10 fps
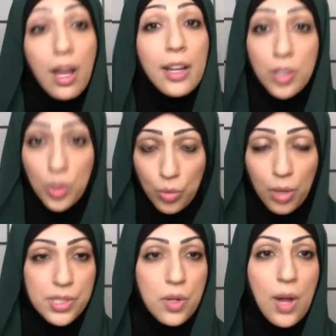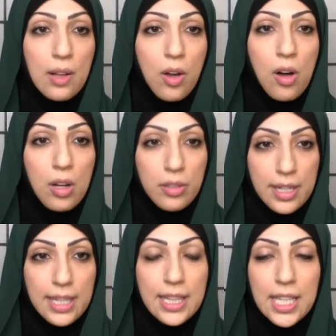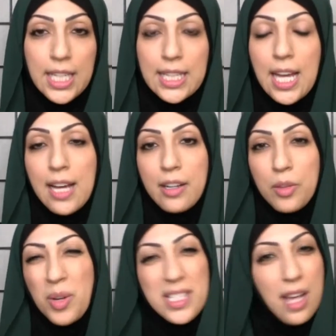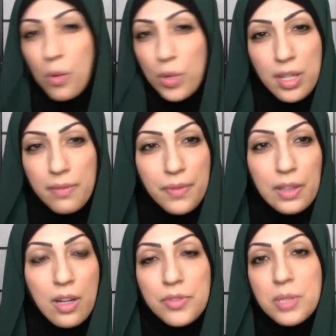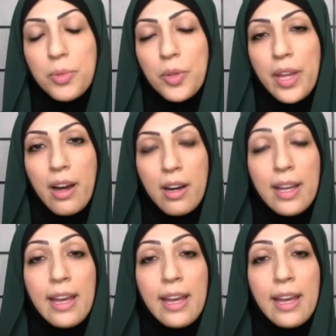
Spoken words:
I knew there was no alcohol or anything like that. Otherwise, I wouldn't have felt comfortable there.